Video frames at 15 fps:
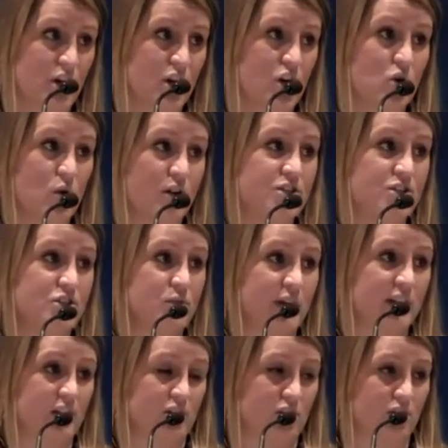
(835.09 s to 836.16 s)
who are
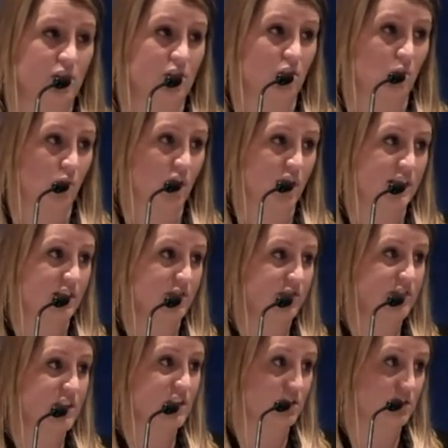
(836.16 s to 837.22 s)
doing the critical work in the
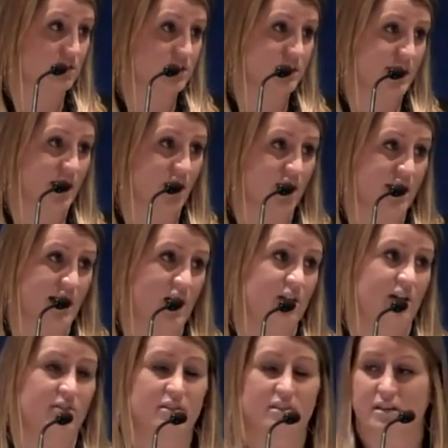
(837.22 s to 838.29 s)
field to carry out
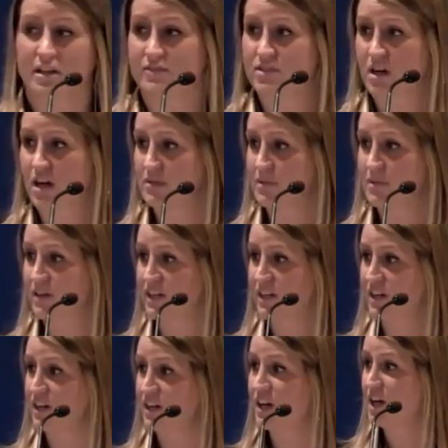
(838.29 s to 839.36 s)
everything I've talked about
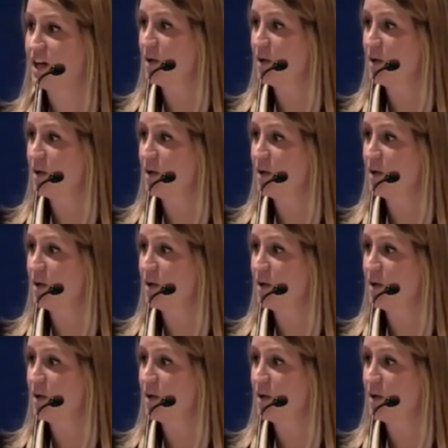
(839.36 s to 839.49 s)
here,